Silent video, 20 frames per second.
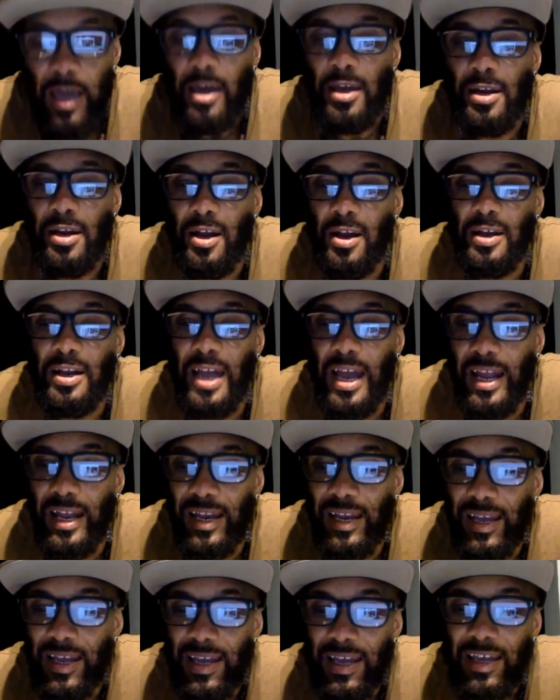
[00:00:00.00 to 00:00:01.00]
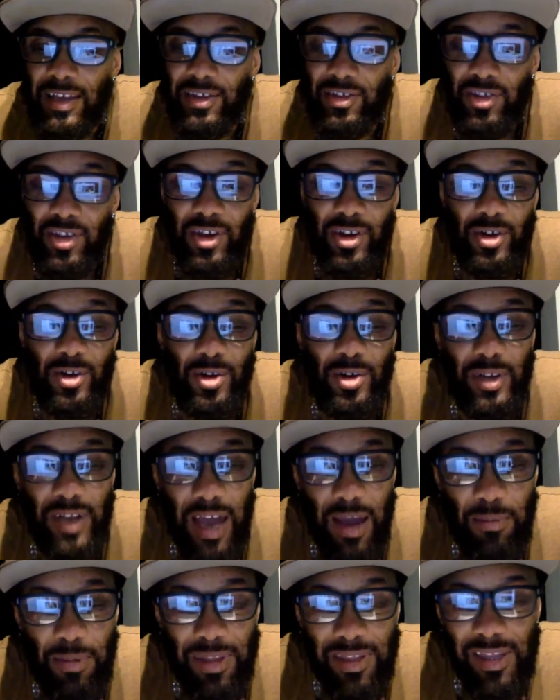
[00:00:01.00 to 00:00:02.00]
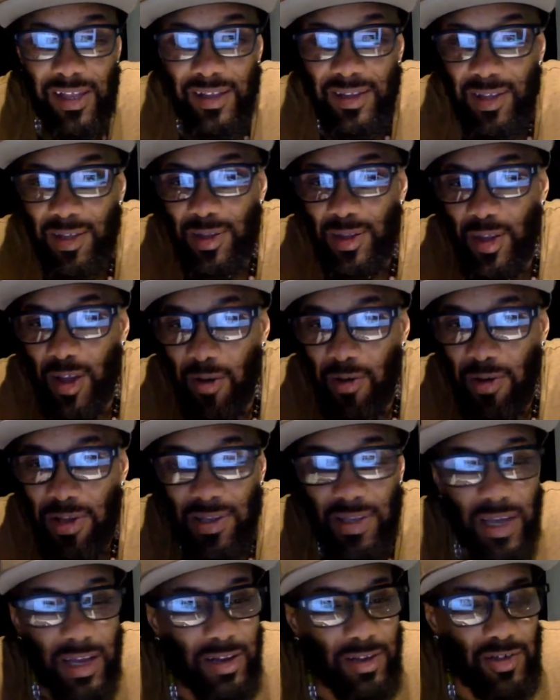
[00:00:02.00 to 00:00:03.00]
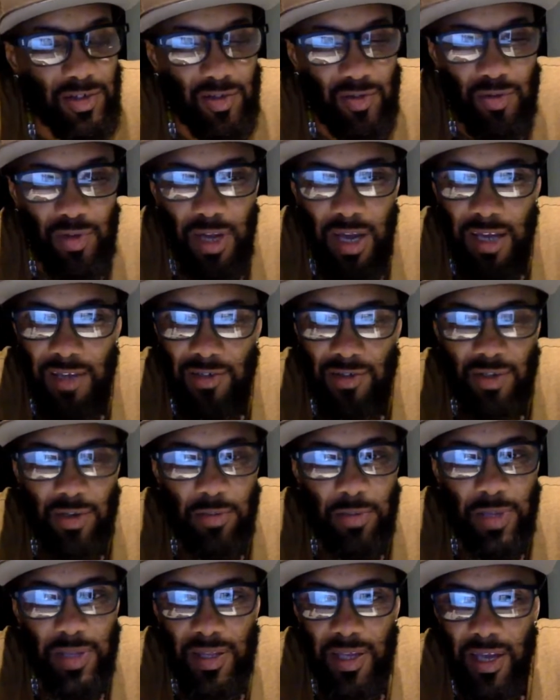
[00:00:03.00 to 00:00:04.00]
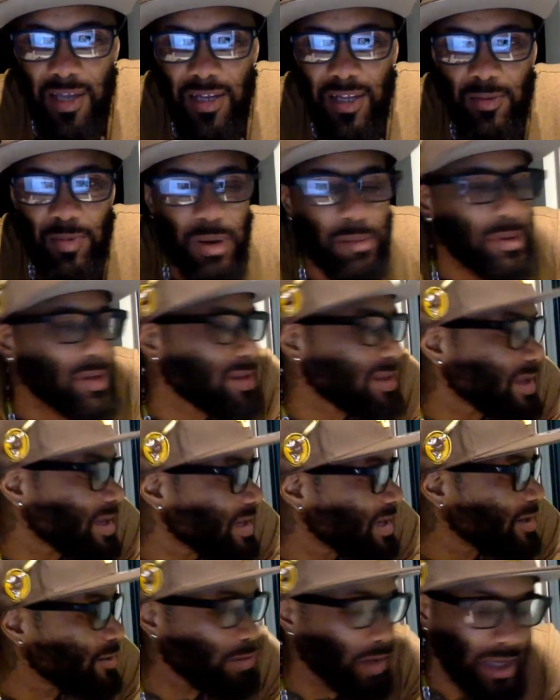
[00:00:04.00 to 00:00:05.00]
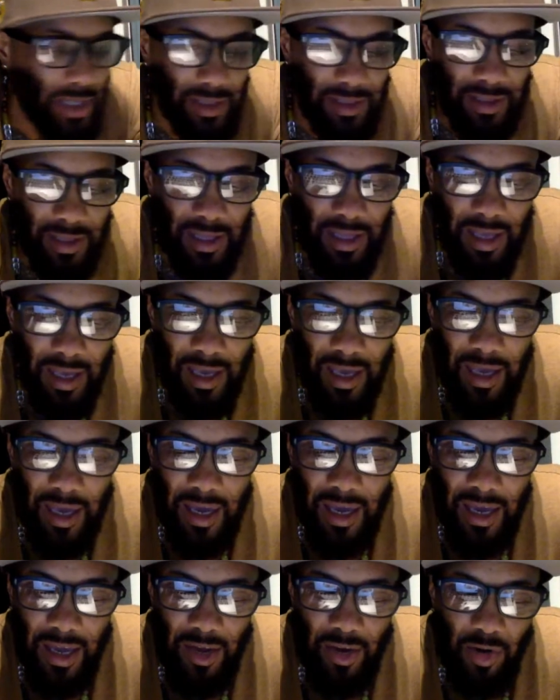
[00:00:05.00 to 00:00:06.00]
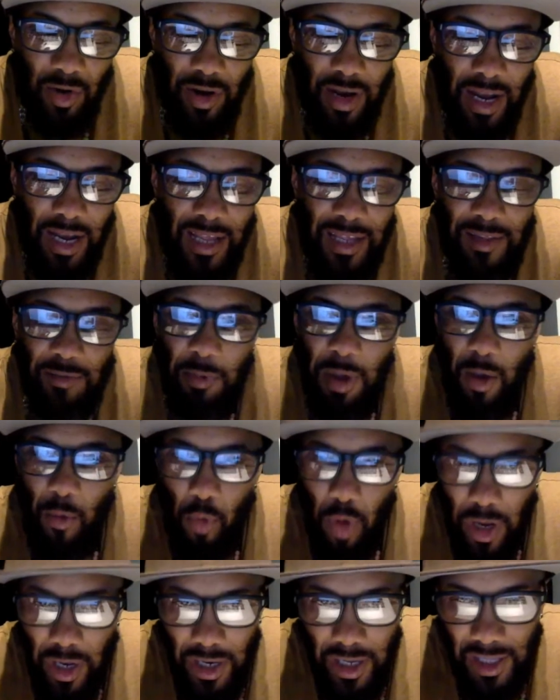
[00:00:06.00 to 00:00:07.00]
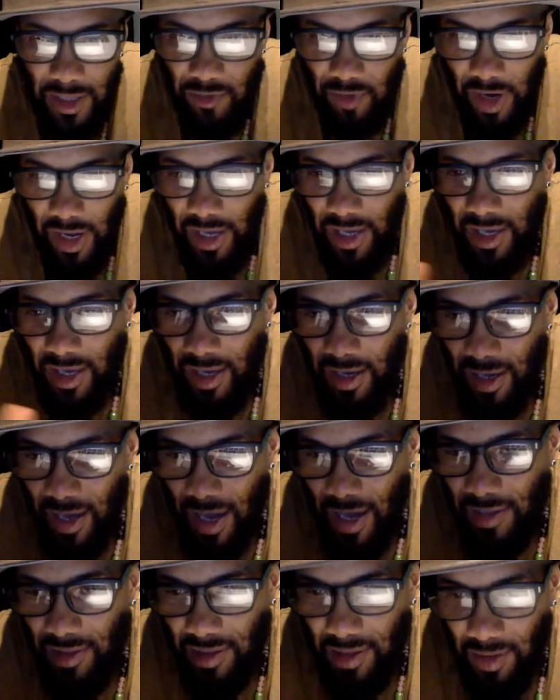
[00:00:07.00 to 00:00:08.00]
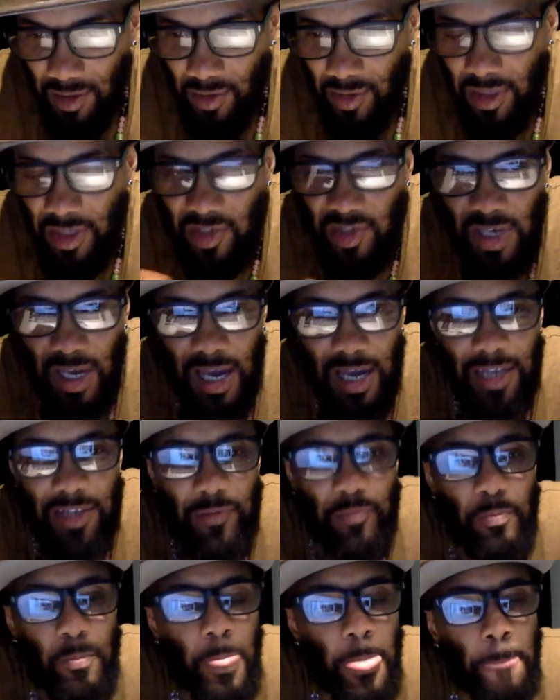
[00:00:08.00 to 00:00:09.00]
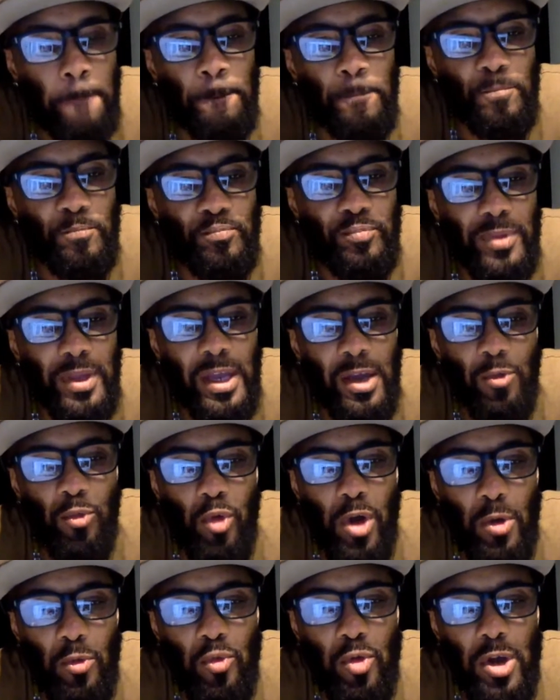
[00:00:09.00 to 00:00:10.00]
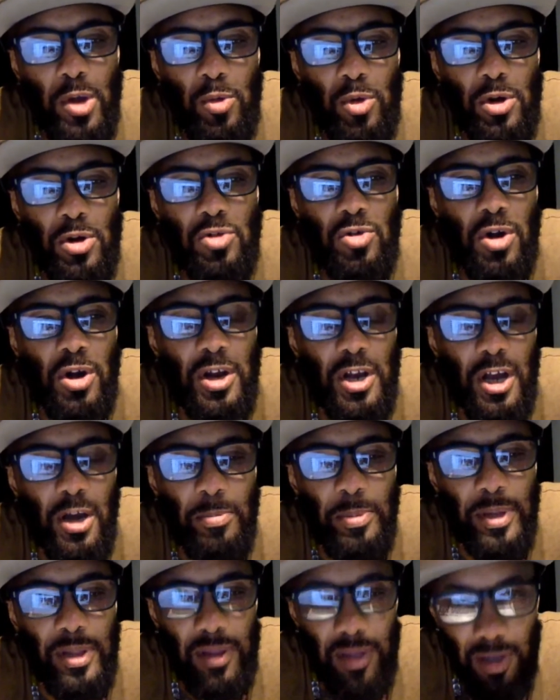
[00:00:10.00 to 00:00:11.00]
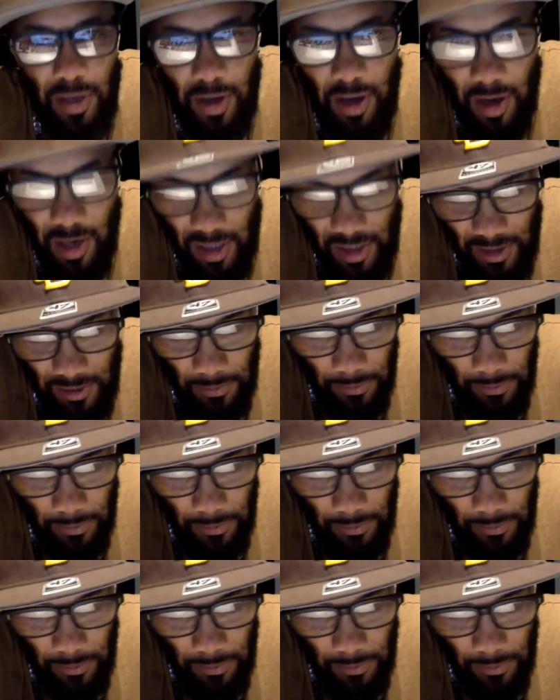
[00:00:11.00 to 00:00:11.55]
Ronald, you, I'm gonna tell these stories. I shouldn't be saying this, but I'm gonna say it anyways. Ronald is my witness right here, guys. He's on the shot. When we were growing up in DR,